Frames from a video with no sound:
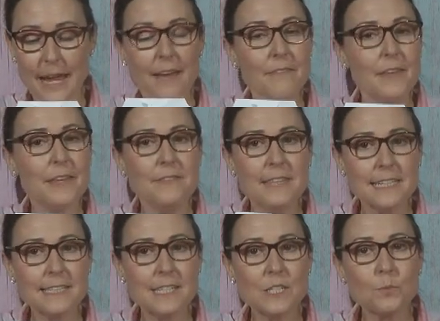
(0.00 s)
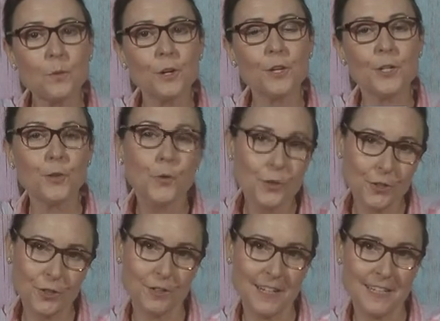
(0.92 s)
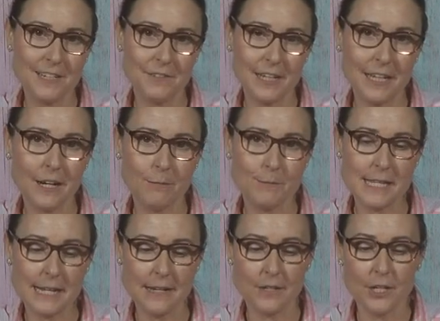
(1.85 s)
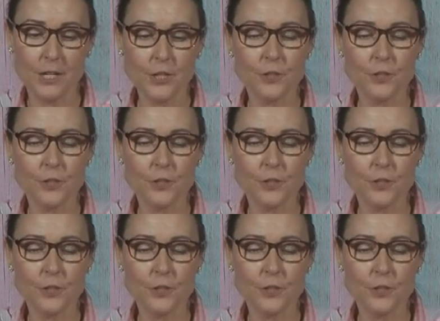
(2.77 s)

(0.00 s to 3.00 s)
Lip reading: And then this is where your creativity comes in.